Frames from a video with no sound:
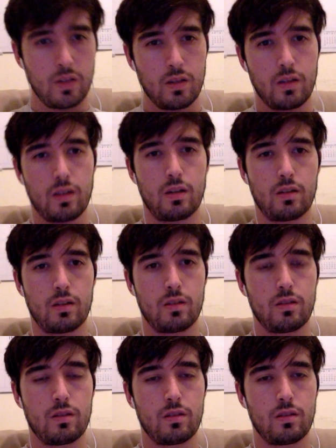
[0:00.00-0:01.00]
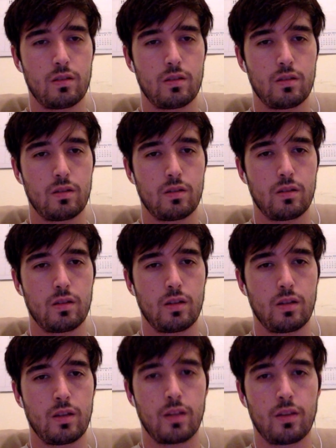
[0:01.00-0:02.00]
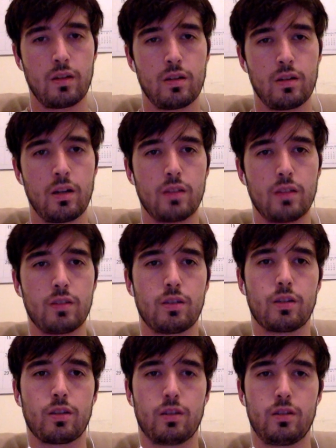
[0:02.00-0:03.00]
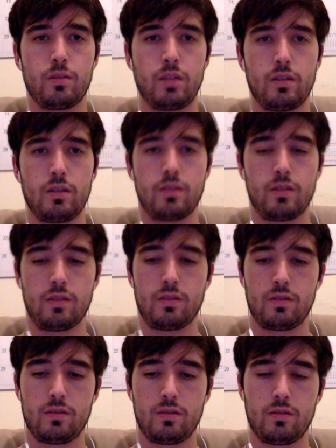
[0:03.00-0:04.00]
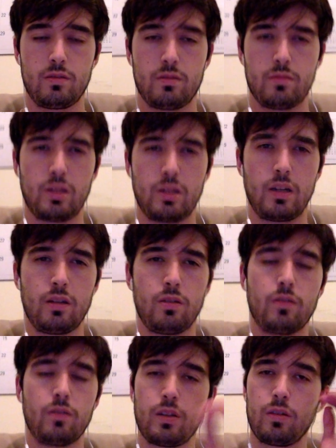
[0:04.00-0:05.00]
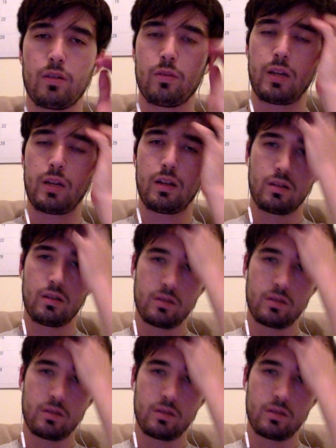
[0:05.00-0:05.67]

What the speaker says: Yeah. And they're not circular dependencies, but I don't know if that would matter.